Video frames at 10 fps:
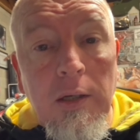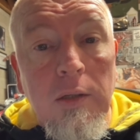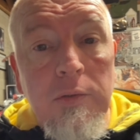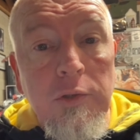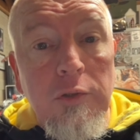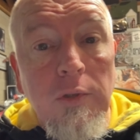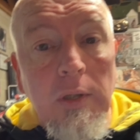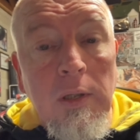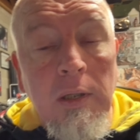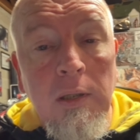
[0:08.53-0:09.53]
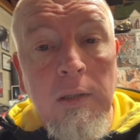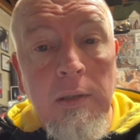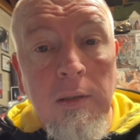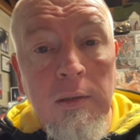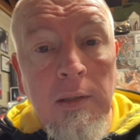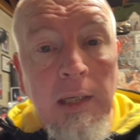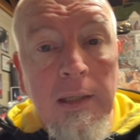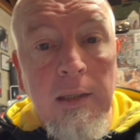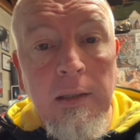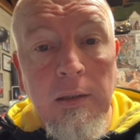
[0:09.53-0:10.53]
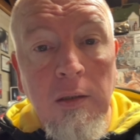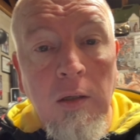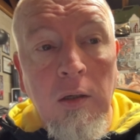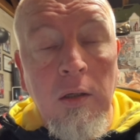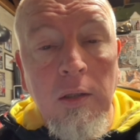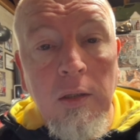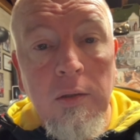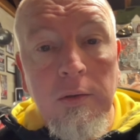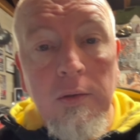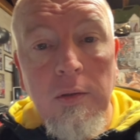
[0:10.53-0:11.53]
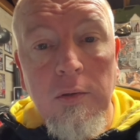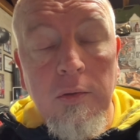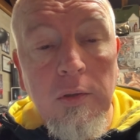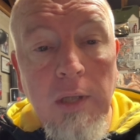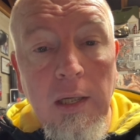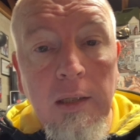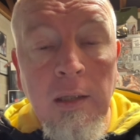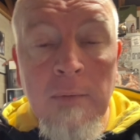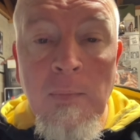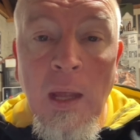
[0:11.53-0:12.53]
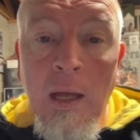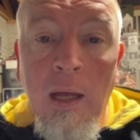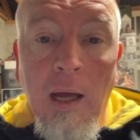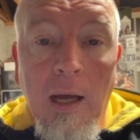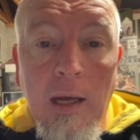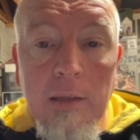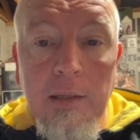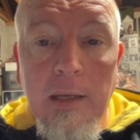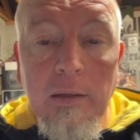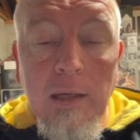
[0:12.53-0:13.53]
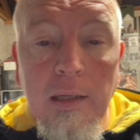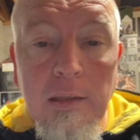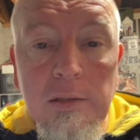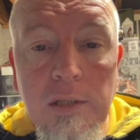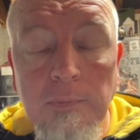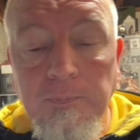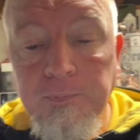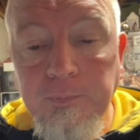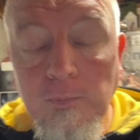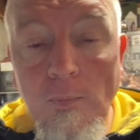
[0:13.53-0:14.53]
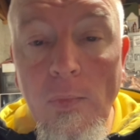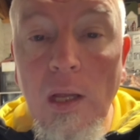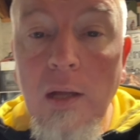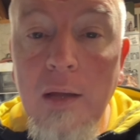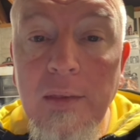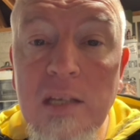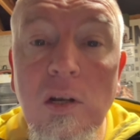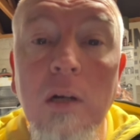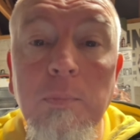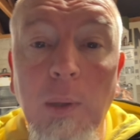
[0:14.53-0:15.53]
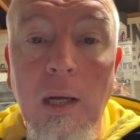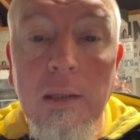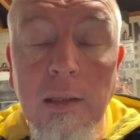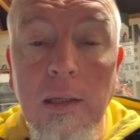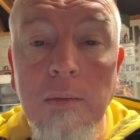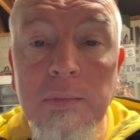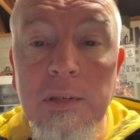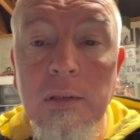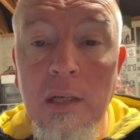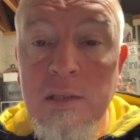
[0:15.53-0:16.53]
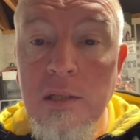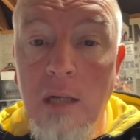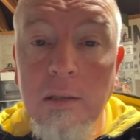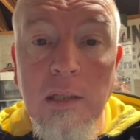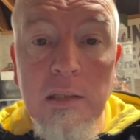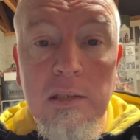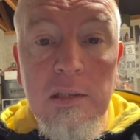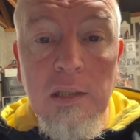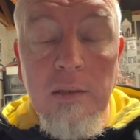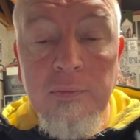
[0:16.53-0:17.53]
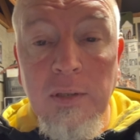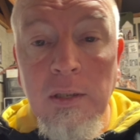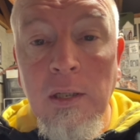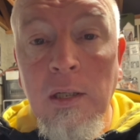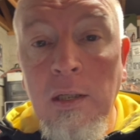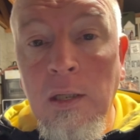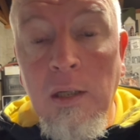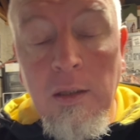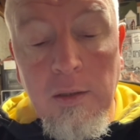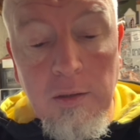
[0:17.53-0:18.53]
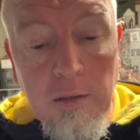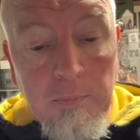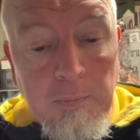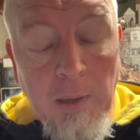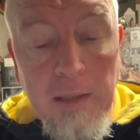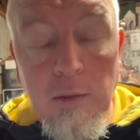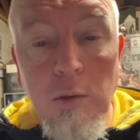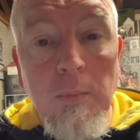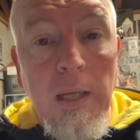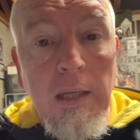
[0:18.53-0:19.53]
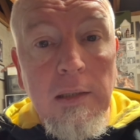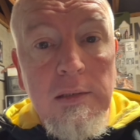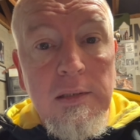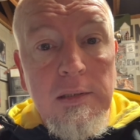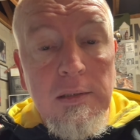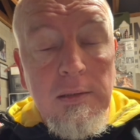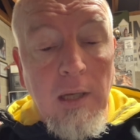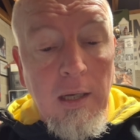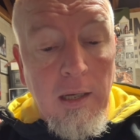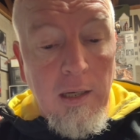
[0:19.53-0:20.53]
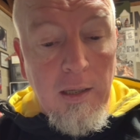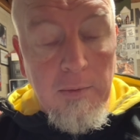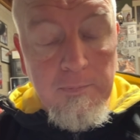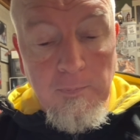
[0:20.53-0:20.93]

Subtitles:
neutral link on the Road King and the gear linkage. These aren't brand names. It's not an easy shift. They're by no means they're